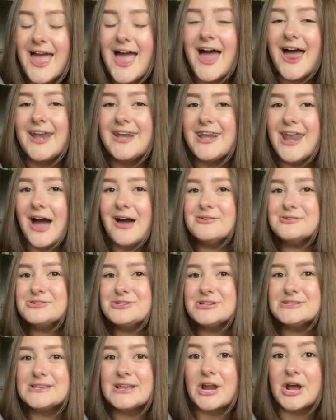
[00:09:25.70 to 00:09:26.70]
And now
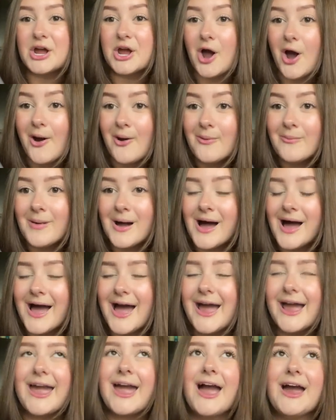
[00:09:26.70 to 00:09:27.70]
she's in a
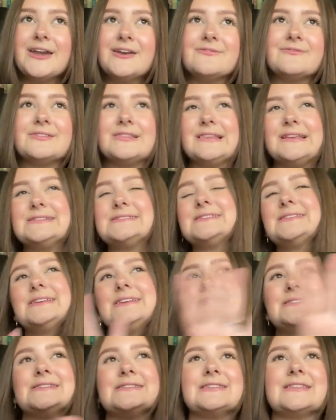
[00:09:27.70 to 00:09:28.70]
coma, kind of
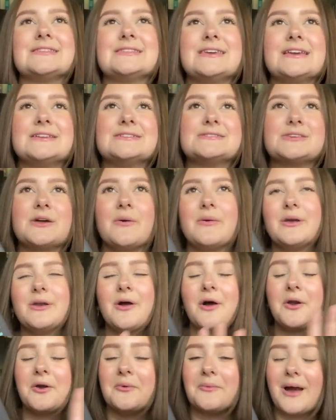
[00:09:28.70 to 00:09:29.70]
listening to the things going
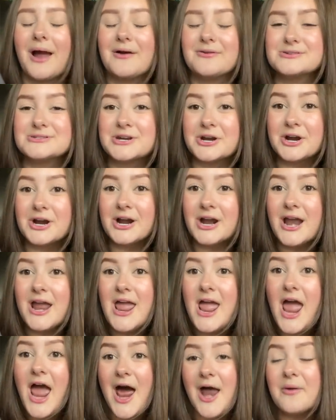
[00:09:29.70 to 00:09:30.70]
on around her,
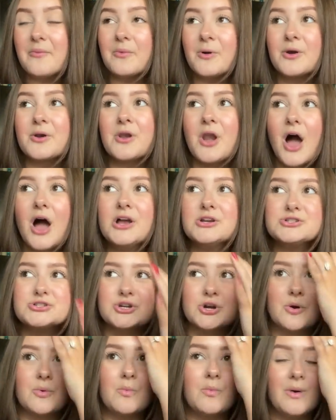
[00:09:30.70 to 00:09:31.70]
and we're not
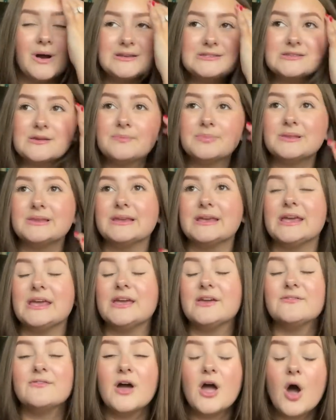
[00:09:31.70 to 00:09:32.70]
sure what to
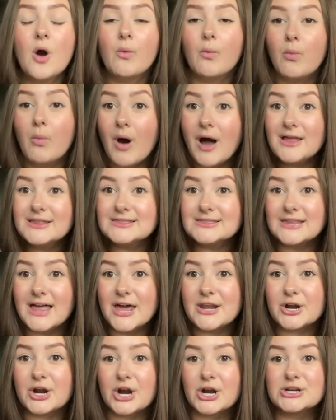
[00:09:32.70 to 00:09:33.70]
believe, what
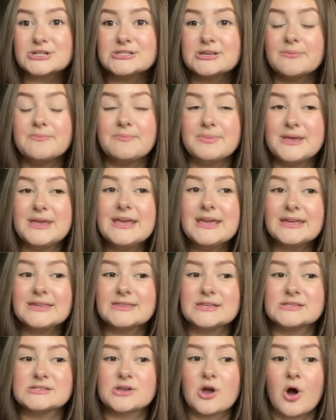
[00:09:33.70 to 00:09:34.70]
led her to being in
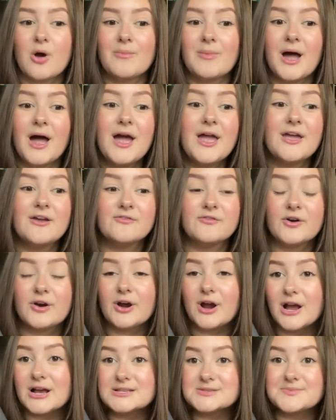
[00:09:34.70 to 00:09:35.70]
this coma, if her
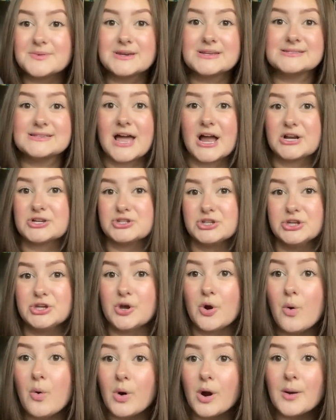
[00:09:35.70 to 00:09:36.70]
husband is actually
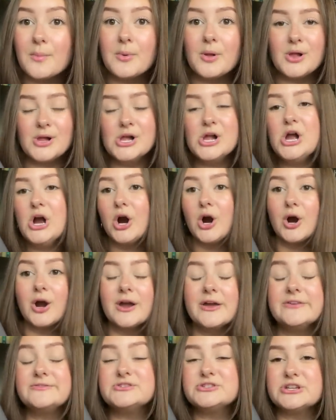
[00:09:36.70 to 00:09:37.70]
horrible, or
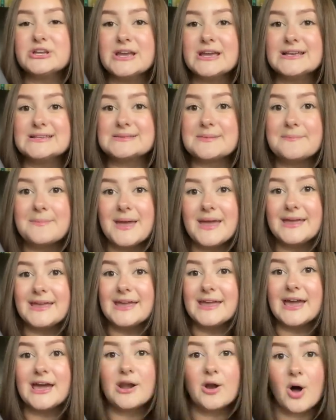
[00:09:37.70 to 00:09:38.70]
if she is
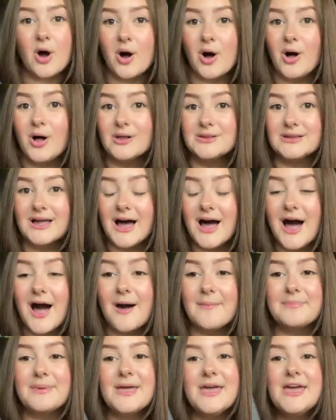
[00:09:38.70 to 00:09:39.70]
making it all
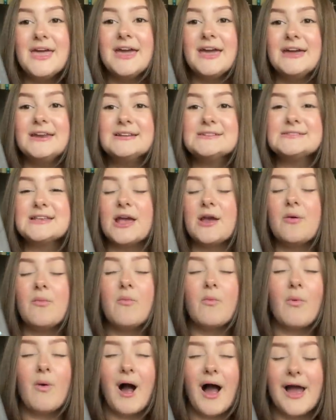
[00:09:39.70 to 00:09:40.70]
up. It is a
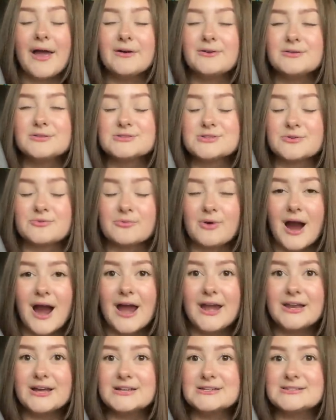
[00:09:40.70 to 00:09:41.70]
wild
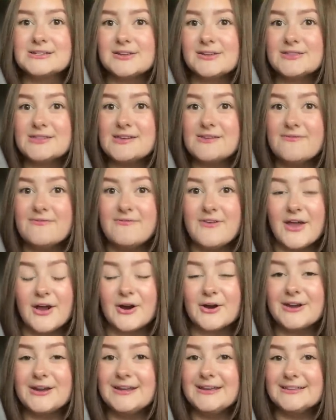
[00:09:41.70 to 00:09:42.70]
ride until the
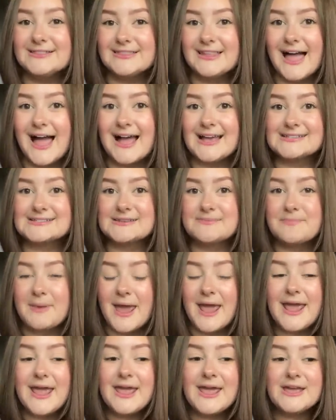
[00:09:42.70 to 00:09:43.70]
very last
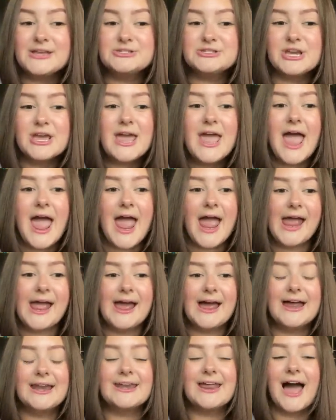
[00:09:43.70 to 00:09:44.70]
page,
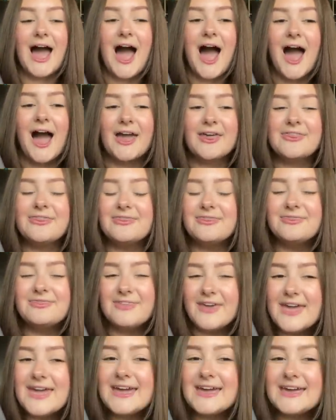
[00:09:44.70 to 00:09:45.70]
and I
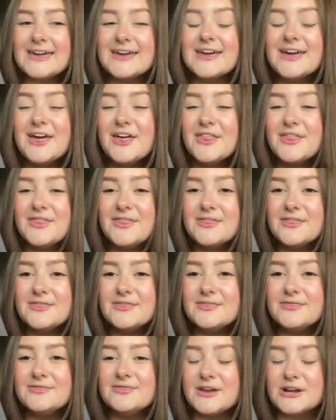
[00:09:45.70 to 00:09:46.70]
think
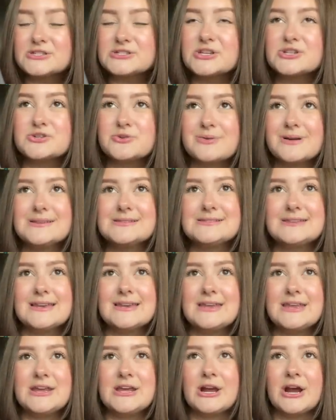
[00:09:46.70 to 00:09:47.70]
there's a twist in
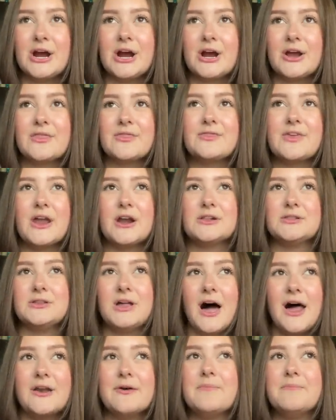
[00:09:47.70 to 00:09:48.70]
here that a
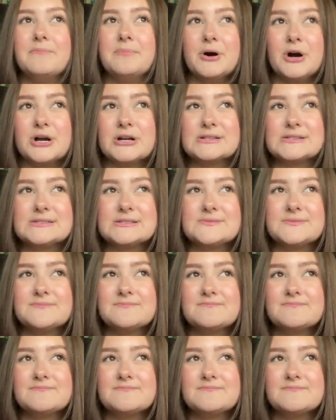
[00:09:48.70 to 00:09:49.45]
lot of books,